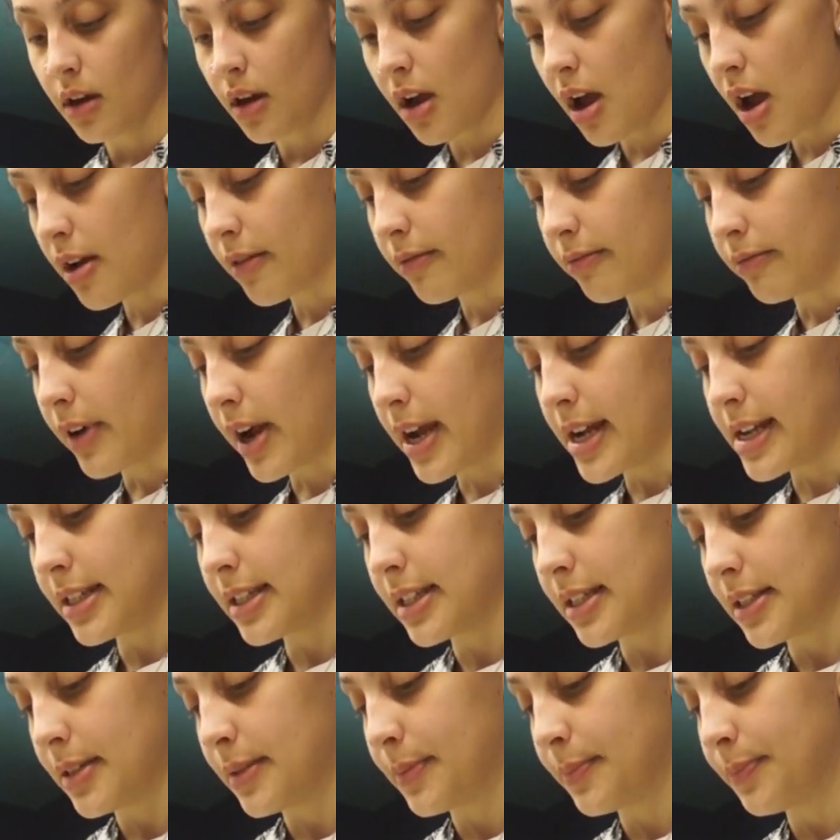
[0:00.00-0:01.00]
All
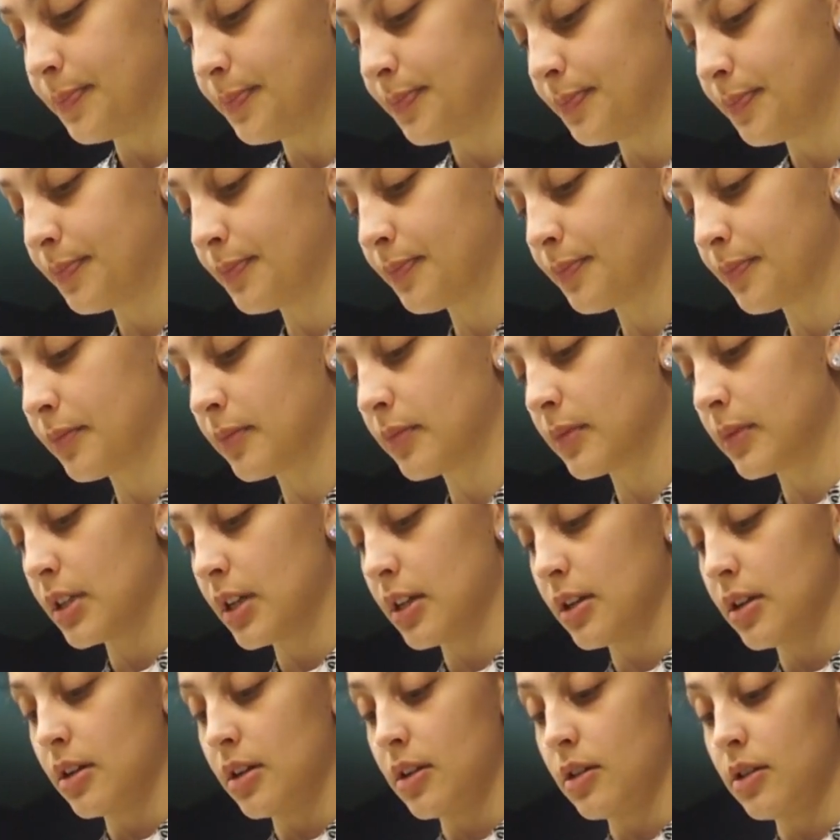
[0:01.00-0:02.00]
right.
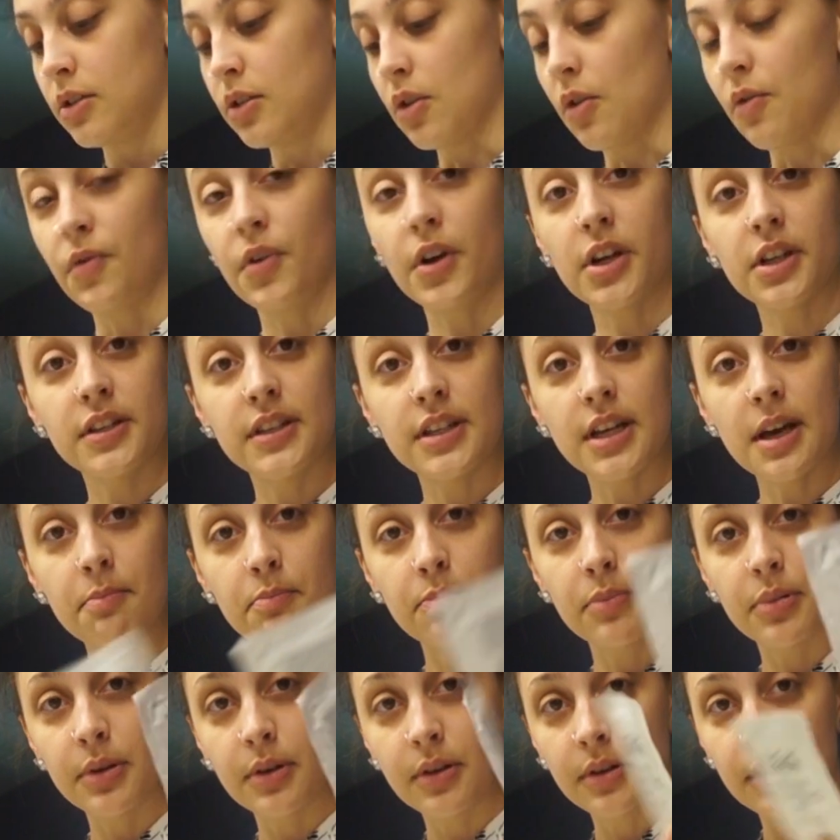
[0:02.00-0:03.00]
So first
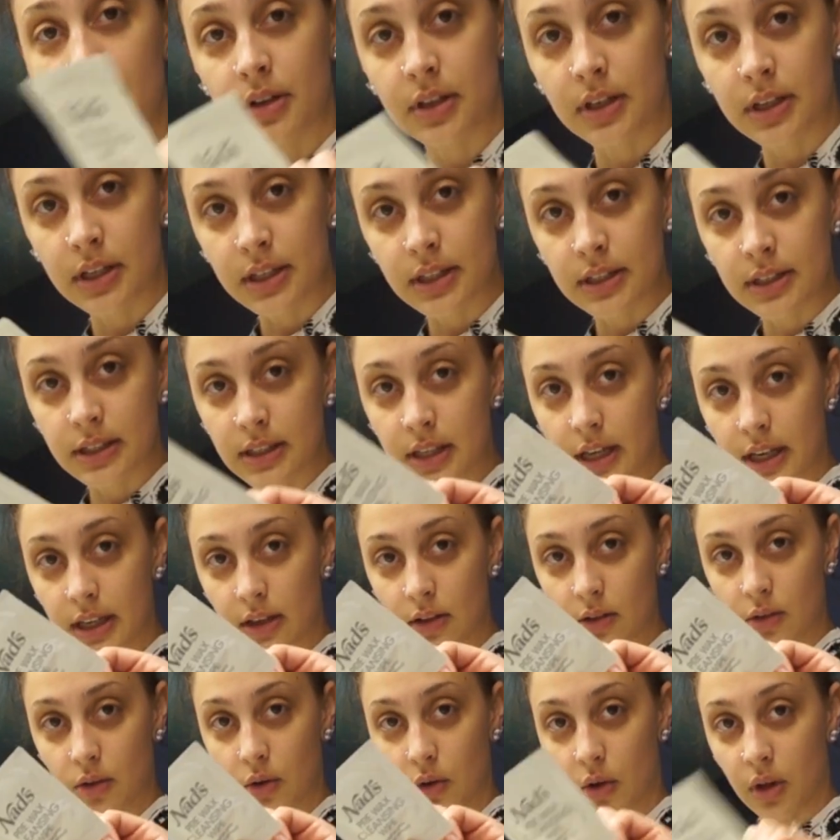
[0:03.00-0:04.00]
step, take
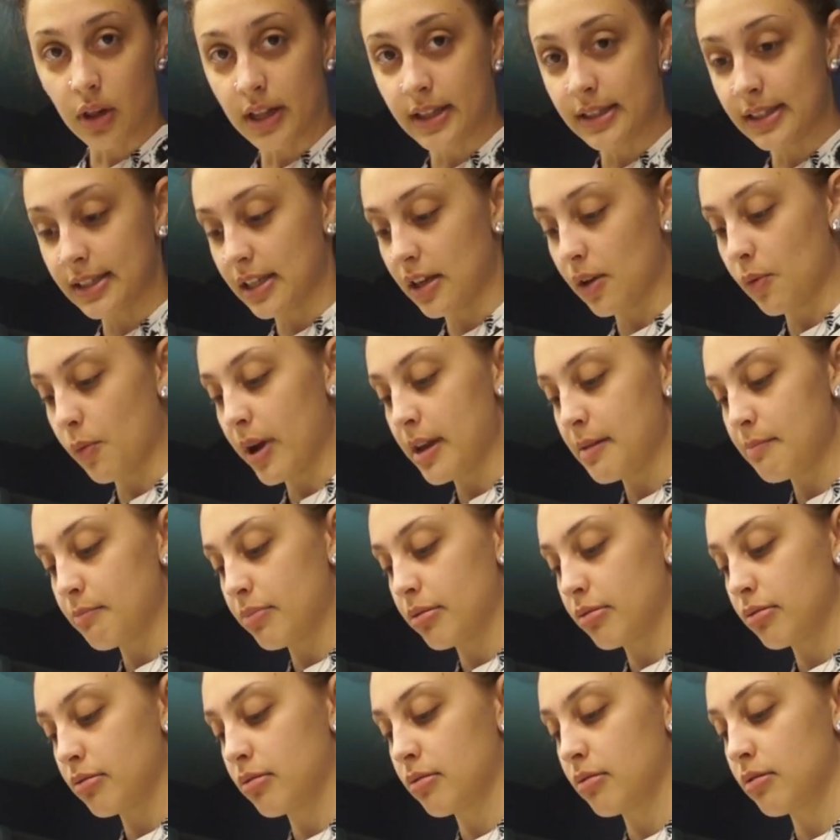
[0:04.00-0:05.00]
your little cleansing wipe,
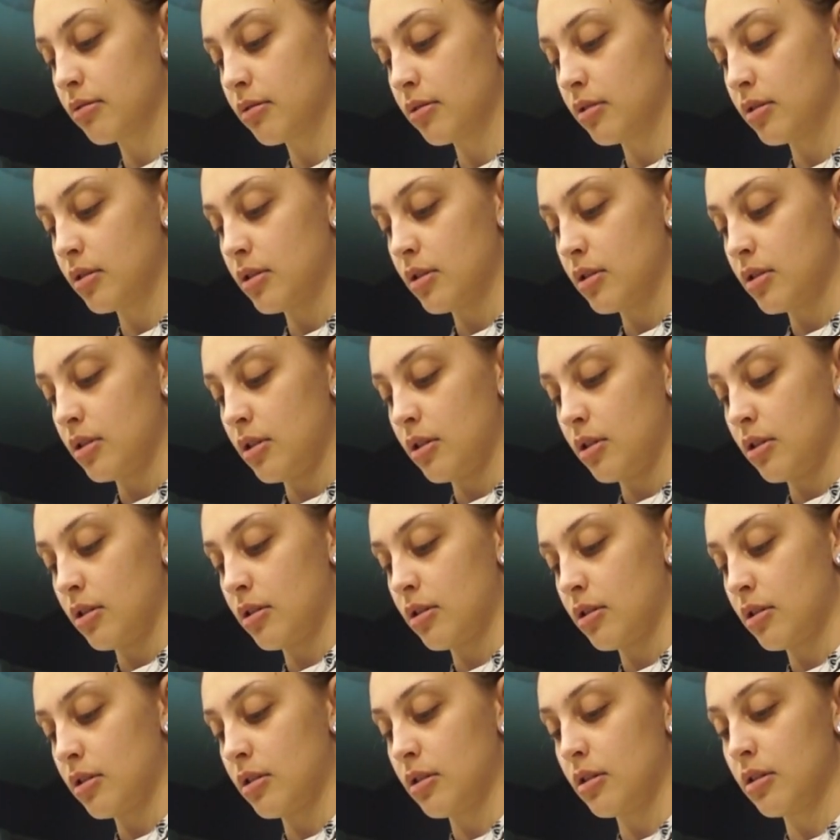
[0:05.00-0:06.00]

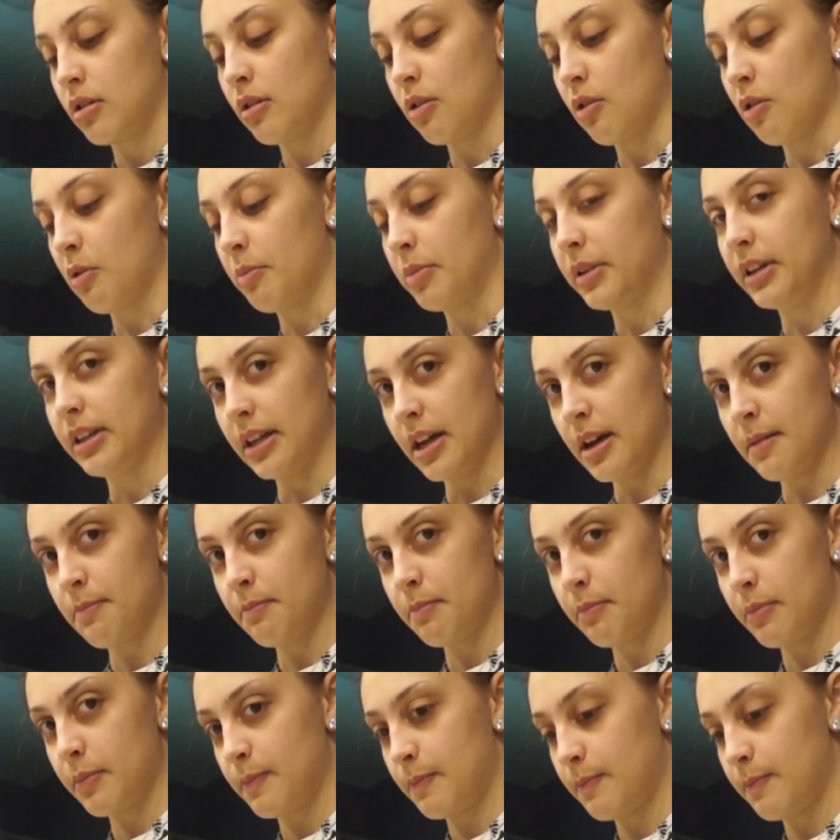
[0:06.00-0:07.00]
open it up.